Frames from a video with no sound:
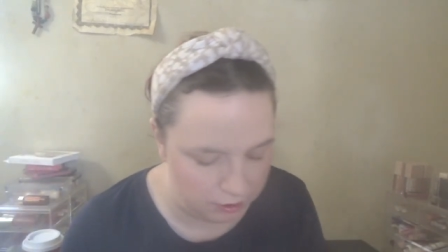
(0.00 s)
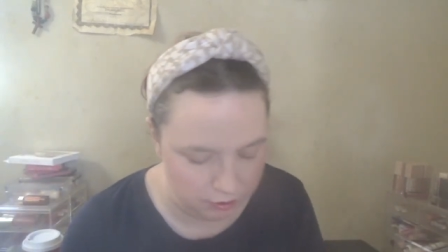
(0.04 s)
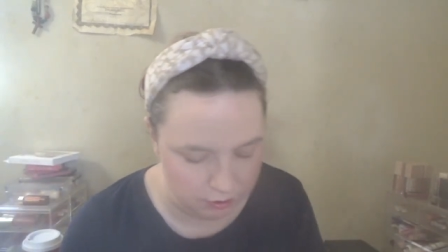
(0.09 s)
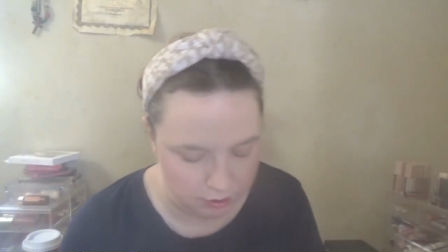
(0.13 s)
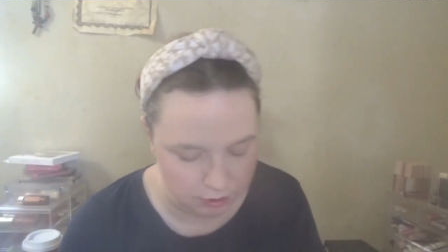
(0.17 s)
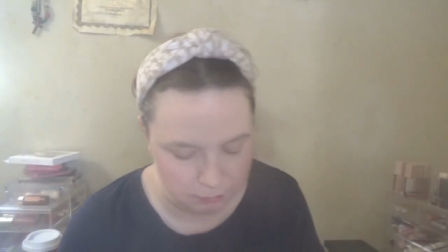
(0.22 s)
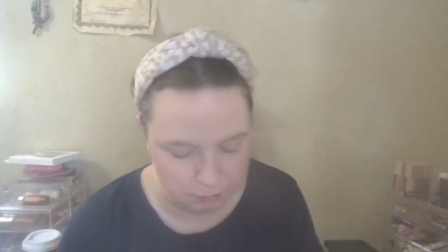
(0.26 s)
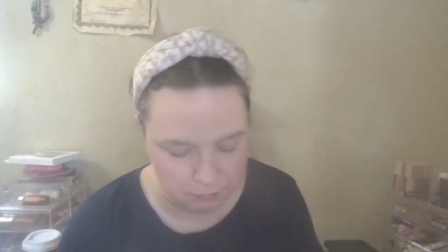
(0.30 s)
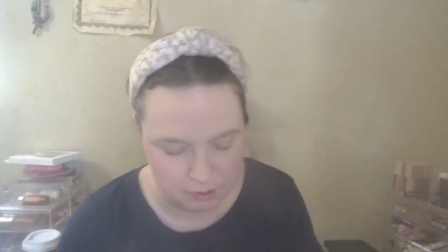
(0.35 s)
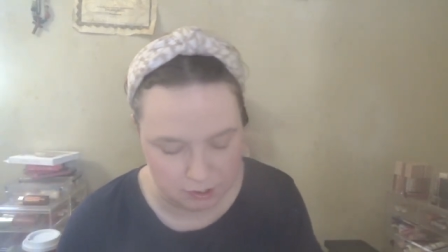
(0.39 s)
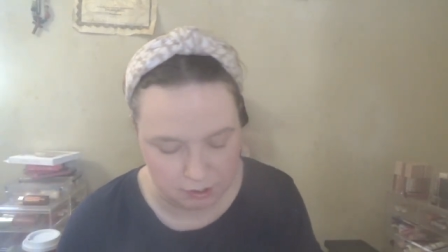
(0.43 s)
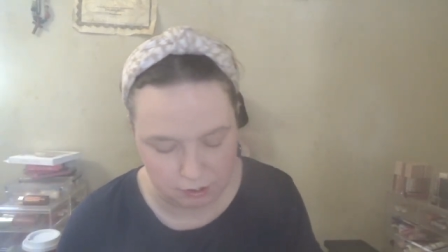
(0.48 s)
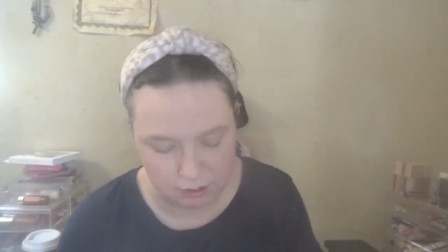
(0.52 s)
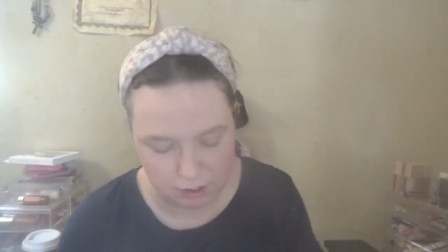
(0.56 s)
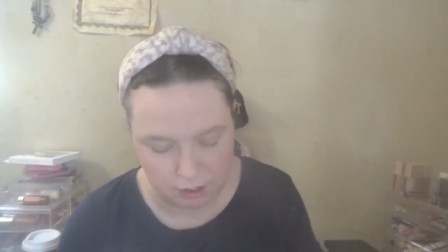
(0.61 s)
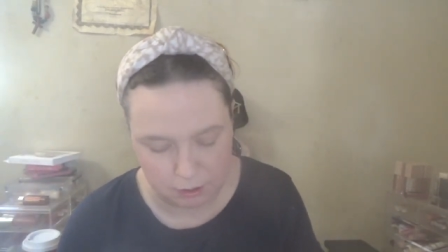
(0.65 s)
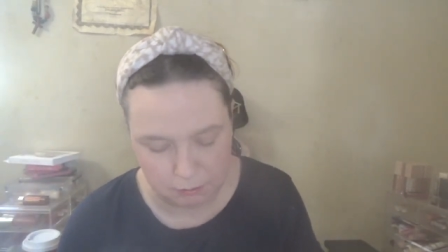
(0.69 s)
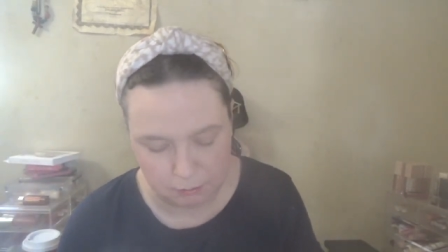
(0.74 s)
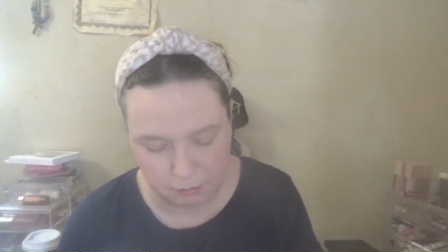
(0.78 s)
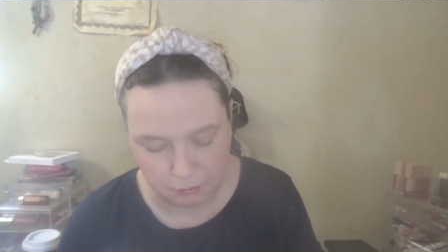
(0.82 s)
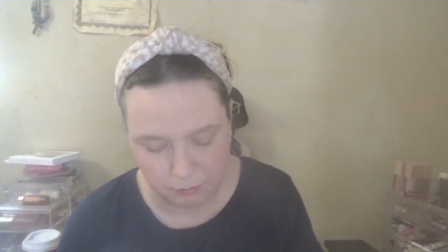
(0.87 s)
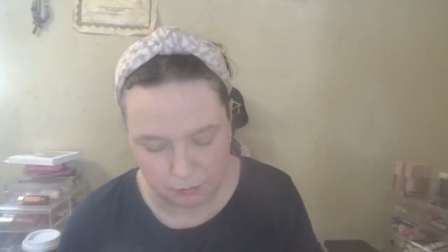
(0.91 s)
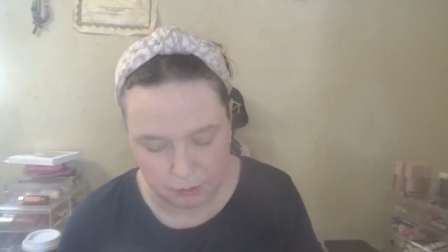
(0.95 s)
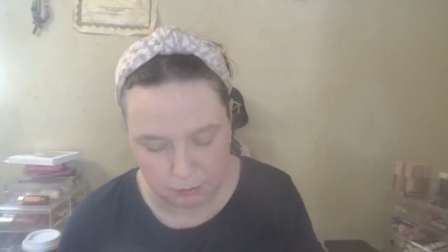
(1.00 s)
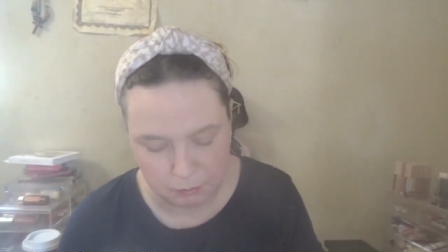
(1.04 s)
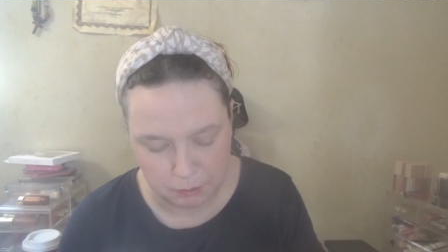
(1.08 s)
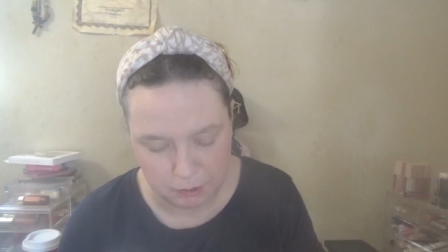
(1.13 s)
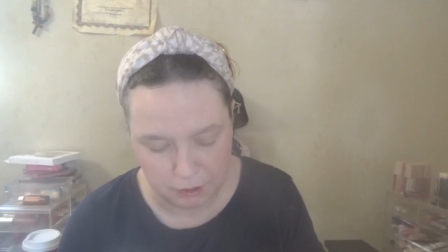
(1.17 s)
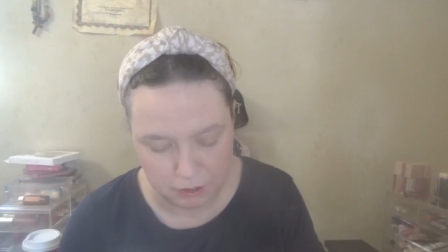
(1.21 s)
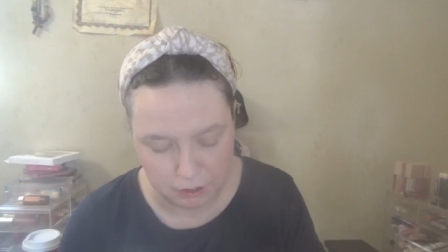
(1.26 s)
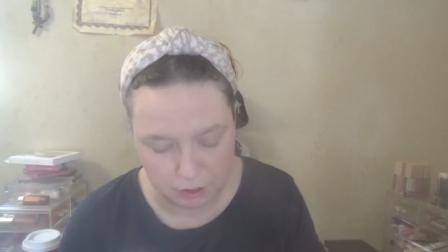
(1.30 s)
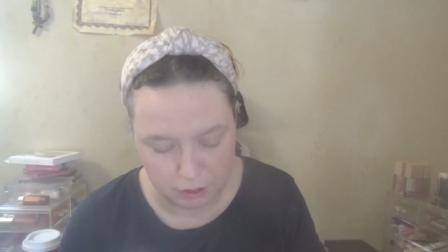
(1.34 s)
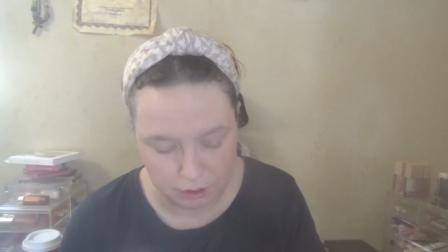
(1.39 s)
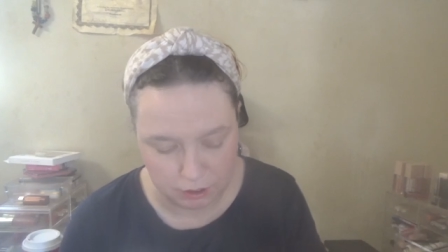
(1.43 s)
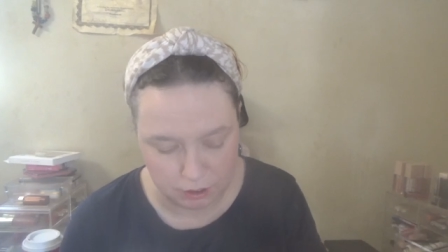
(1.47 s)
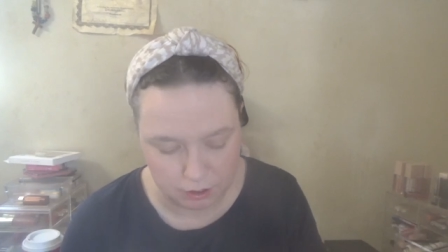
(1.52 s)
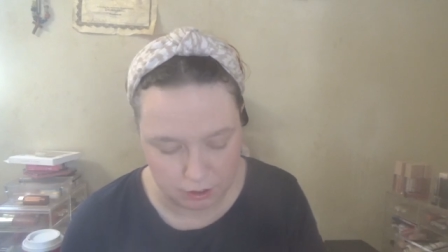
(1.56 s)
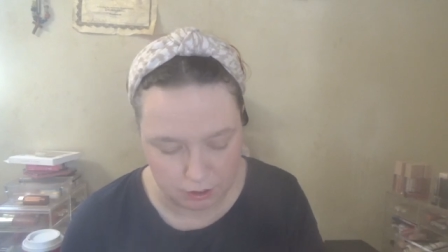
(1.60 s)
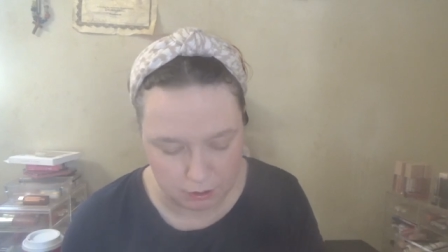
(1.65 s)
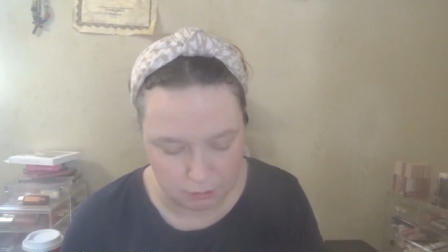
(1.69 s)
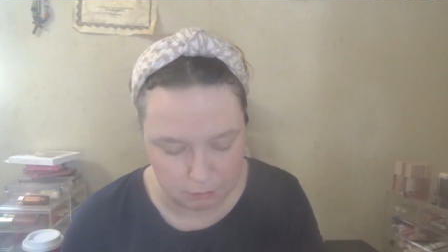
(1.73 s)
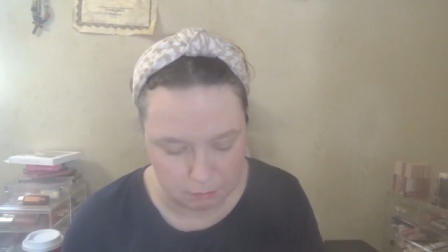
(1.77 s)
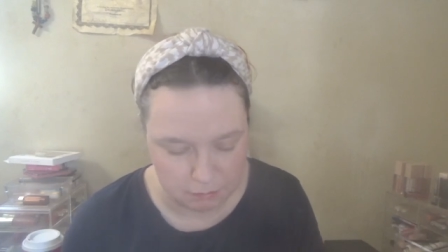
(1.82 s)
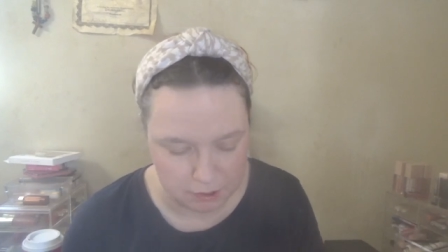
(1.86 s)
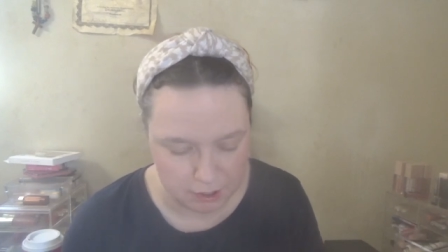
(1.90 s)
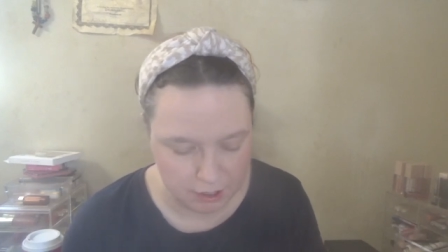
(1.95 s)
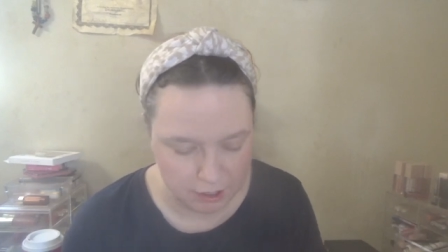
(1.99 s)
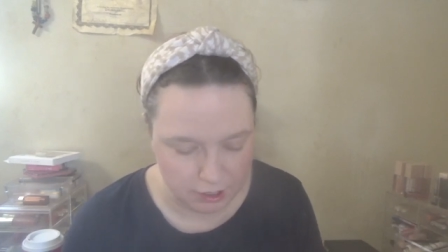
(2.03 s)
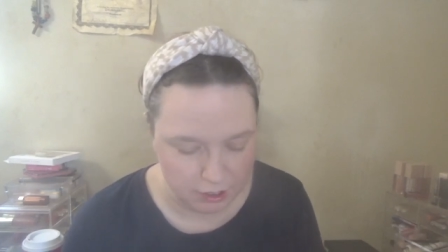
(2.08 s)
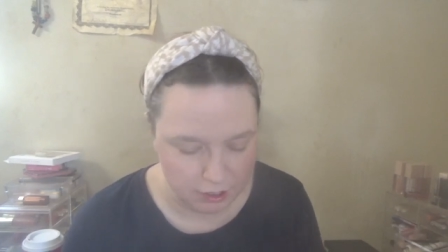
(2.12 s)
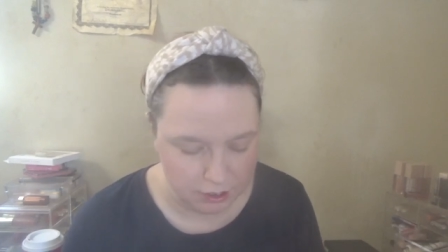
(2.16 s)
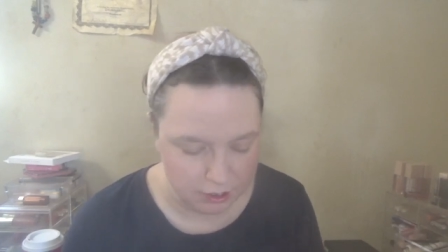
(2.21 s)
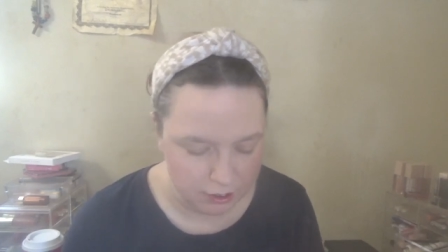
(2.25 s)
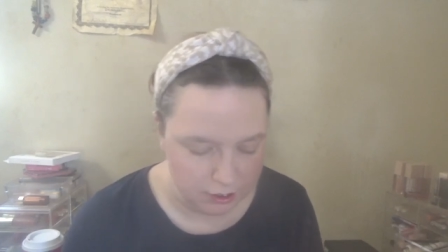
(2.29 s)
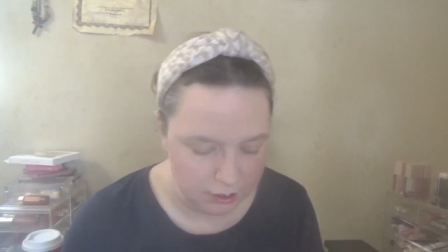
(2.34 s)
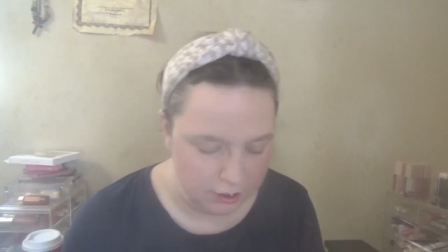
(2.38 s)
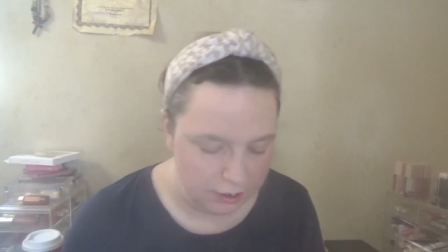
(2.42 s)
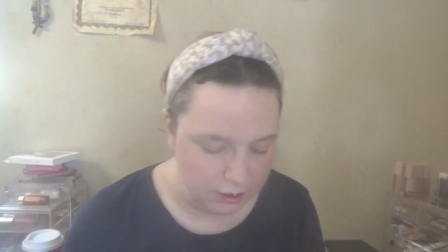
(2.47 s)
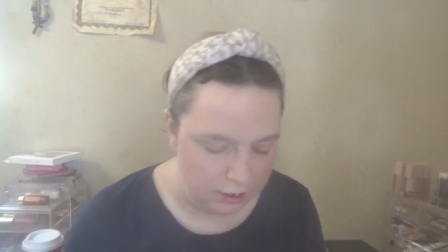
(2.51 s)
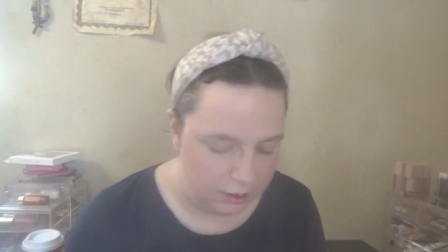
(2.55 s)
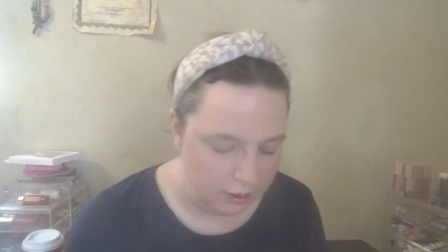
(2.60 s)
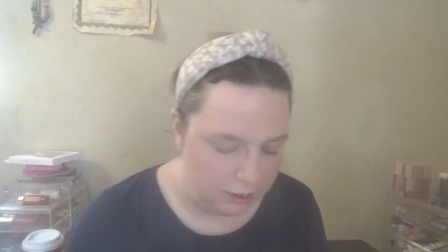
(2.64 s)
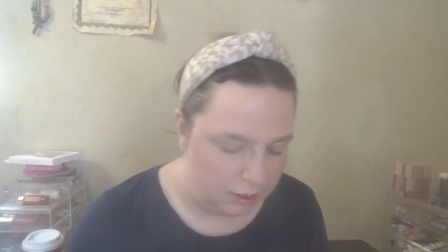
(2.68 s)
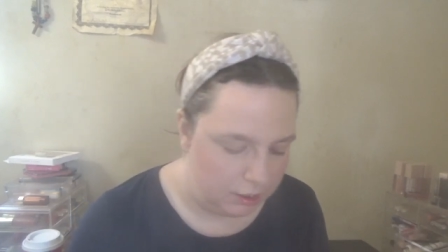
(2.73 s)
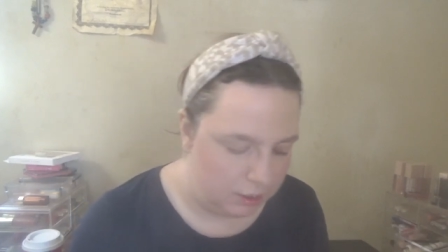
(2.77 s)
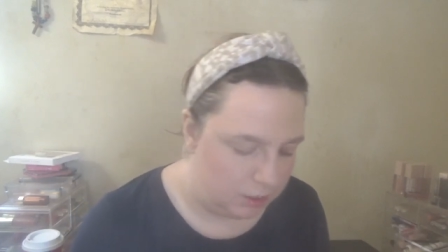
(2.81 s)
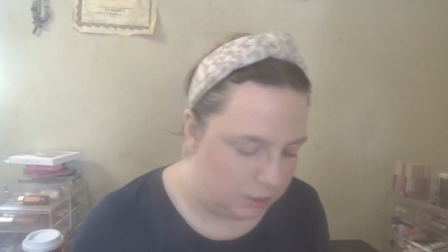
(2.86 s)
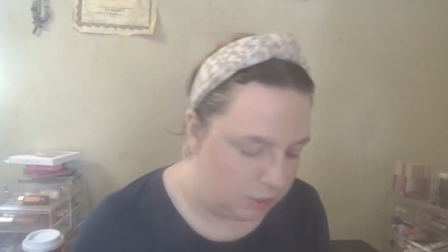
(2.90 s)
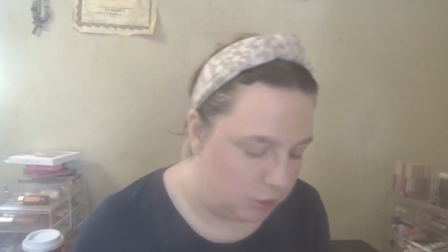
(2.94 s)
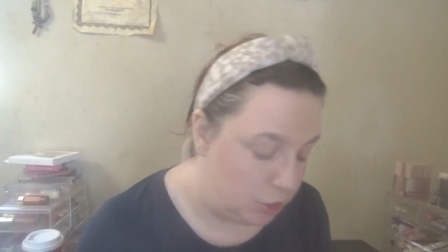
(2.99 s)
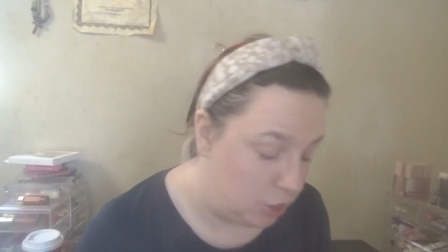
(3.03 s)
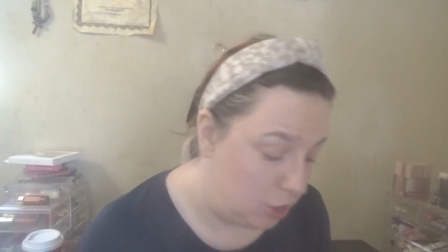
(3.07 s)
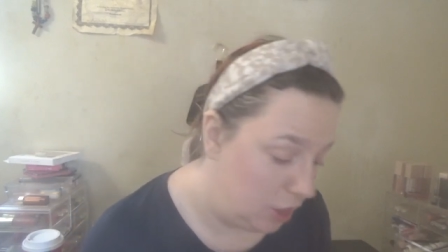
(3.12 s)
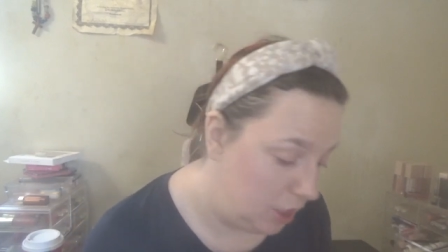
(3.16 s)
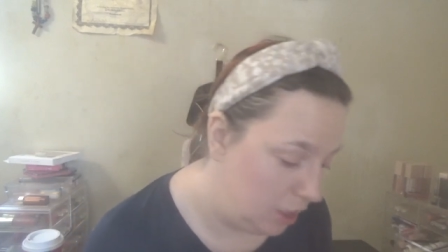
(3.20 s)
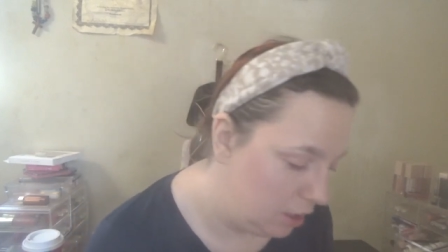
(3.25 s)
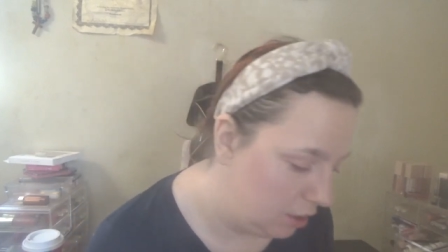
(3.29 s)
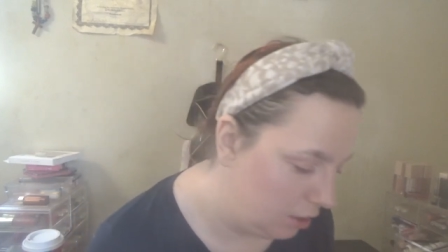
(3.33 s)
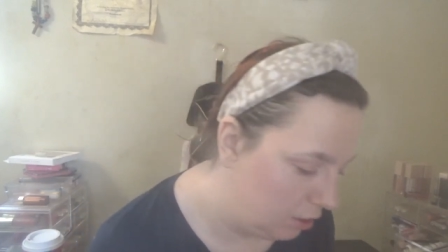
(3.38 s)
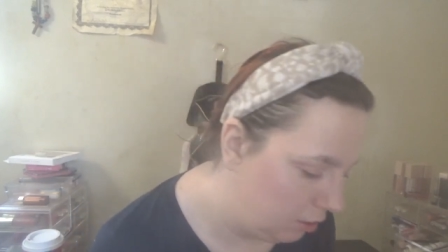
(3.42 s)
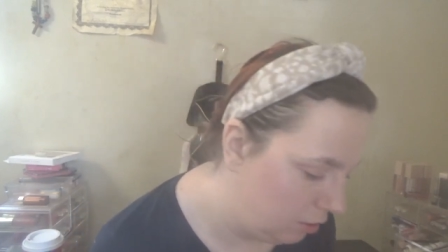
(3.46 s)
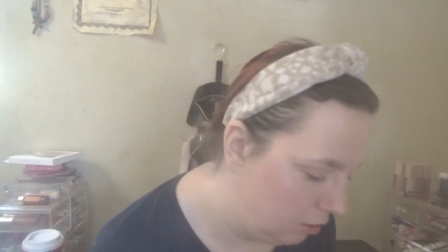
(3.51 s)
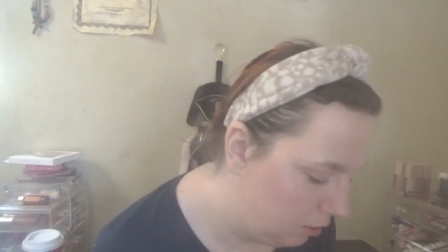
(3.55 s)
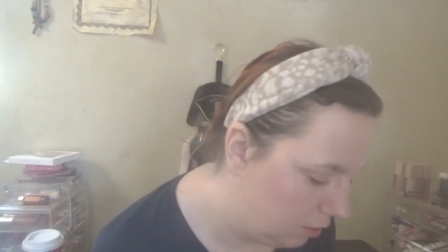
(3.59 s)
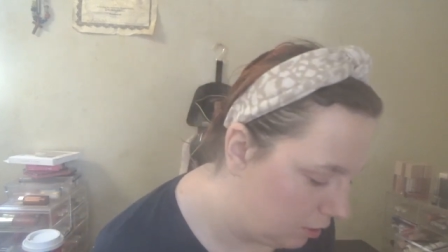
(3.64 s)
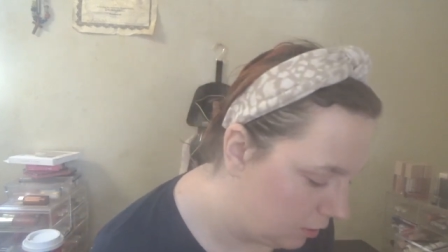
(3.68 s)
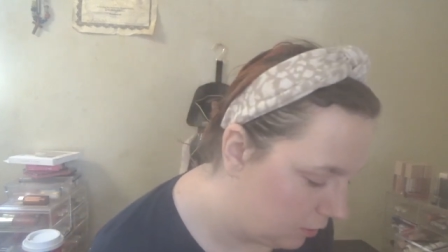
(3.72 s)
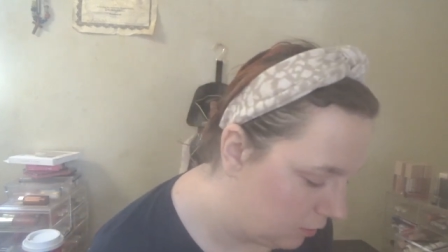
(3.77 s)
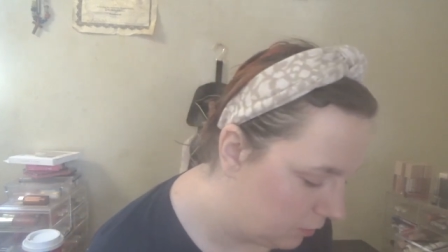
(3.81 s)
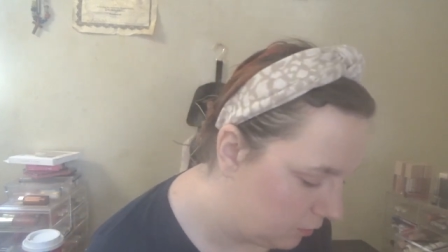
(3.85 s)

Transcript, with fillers: So this time I'm going to put it on my cheeks.